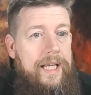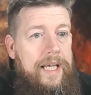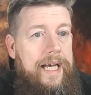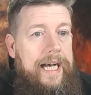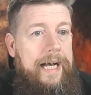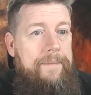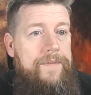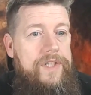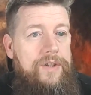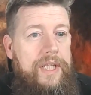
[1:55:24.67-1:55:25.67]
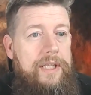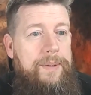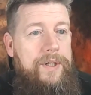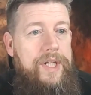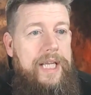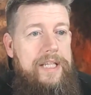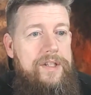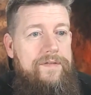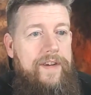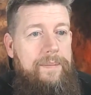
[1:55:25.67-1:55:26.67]
Do you think the push
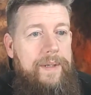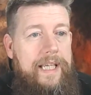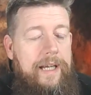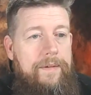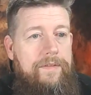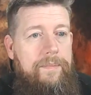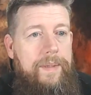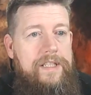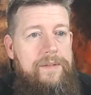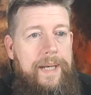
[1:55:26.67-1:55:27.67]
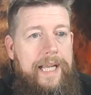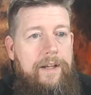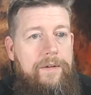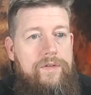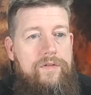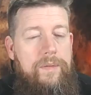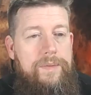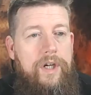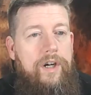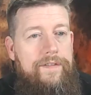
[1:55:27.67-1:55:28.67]
against vaping coming from Big Tobacco has
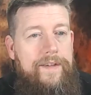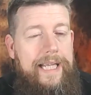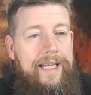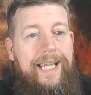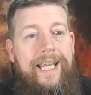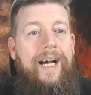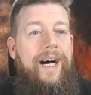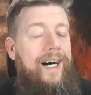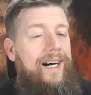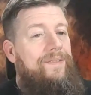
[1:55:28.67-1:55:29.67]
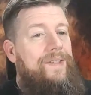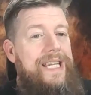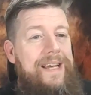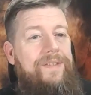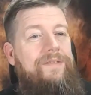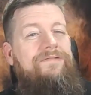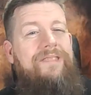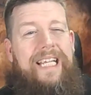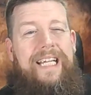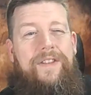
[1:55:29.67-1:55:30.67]
dropped off lately? I've never
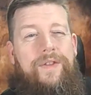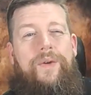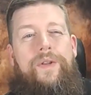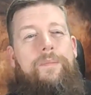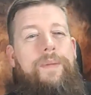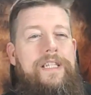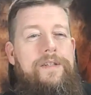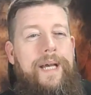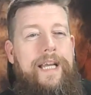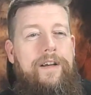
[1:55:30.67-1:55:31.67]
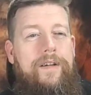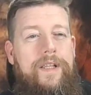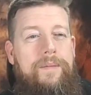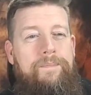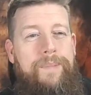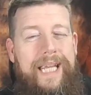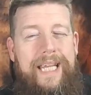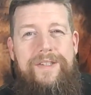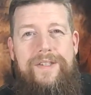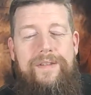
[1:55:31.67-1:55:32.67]
really thought that Big Tobacco are the
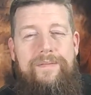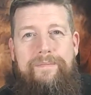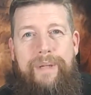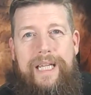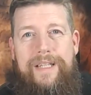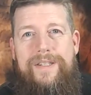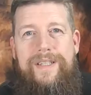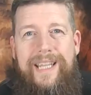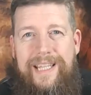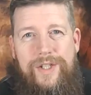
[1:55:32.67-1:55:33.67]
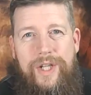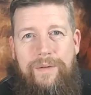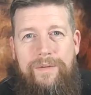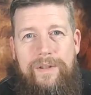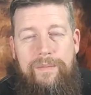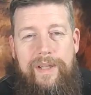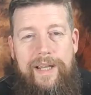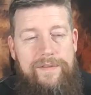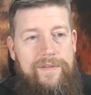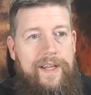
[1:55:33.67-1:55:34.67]
biggest issue that we
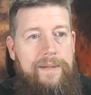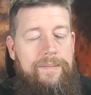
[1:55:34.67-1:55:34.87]
have to fight